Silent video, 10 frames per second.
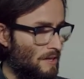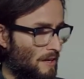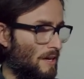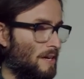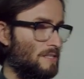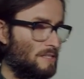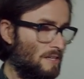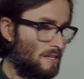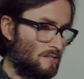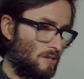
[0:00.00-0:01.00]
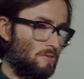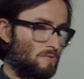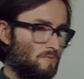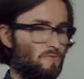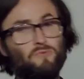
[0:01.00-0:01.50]
And so
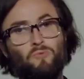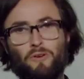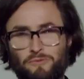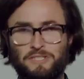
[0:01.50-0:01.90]
what have we